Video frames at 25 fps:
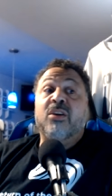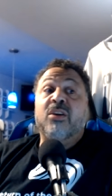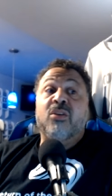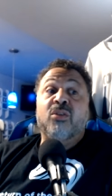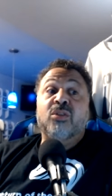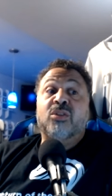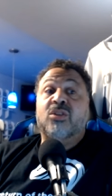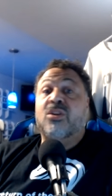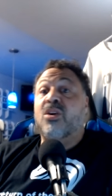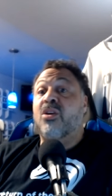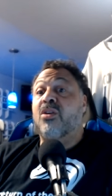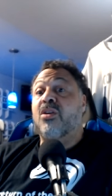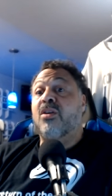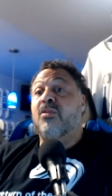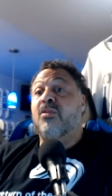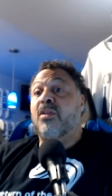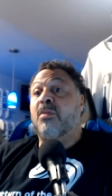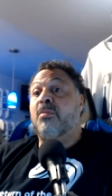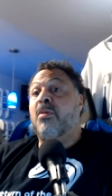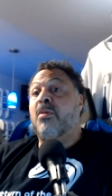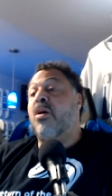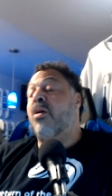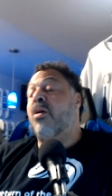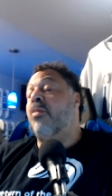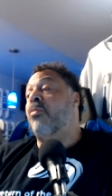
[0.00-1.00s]
who's turned over the
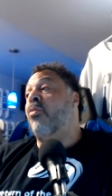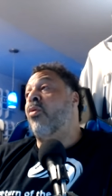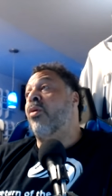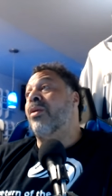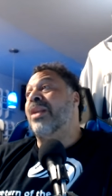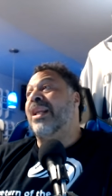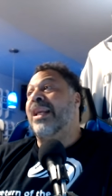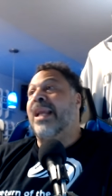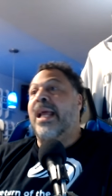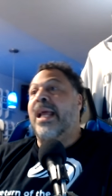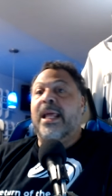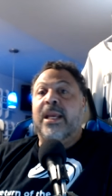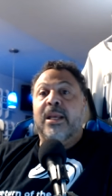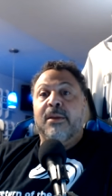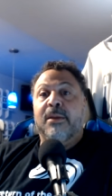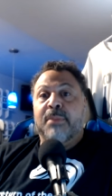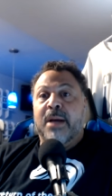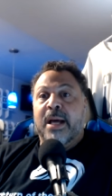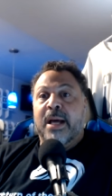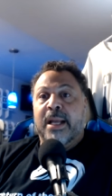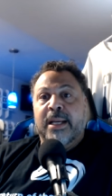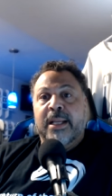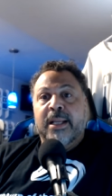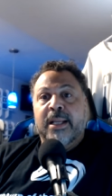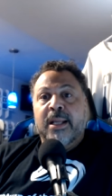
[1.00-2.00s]
ball more than
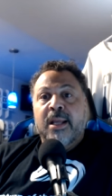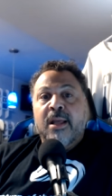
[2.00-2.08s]
anybody.